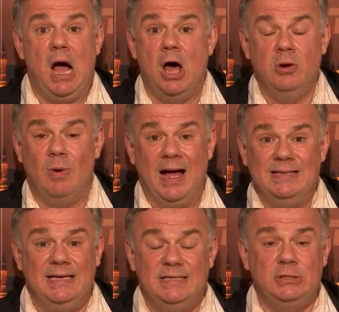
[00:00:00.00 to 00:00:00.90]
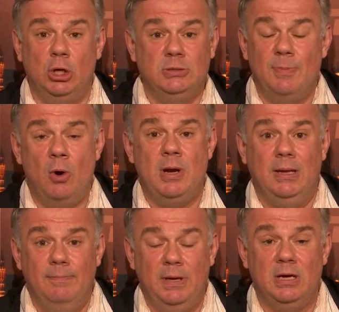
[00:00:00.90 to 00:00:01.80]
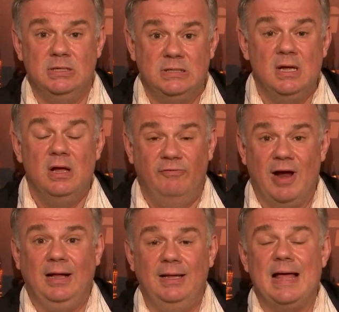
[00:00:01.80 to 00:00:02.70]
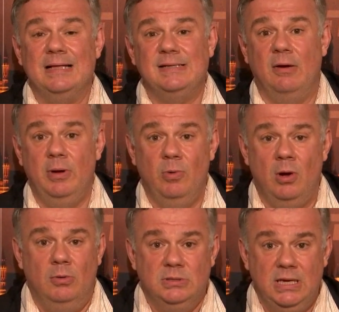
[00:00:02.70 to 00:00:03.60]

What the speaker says: Otherwise, he starts moaning, because frankly, that's how he rolls.